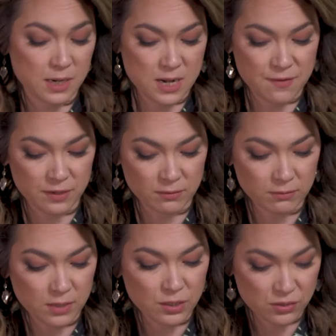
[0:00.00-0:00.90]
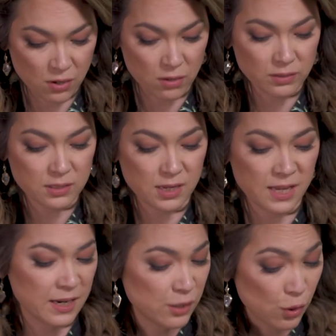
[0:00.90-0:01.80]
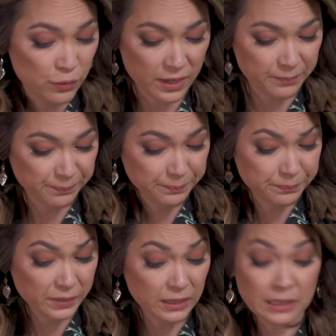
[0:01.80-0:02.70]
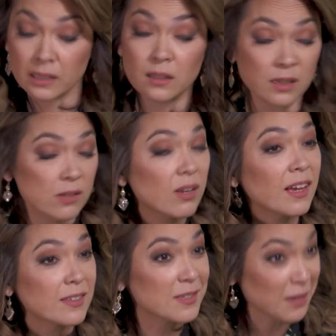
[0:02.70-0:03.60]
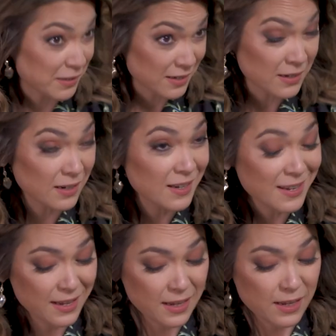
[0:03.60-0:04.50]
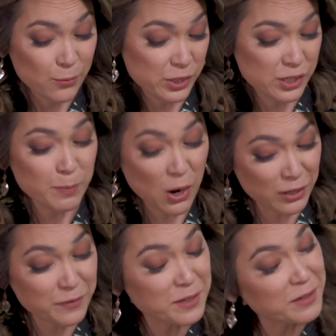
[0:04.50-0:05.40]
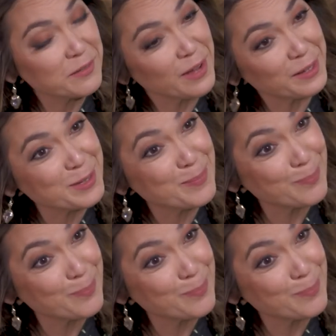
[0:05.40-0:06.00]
and even assault. And I know that legally you can't discuss it, which is part of Silicon Valley's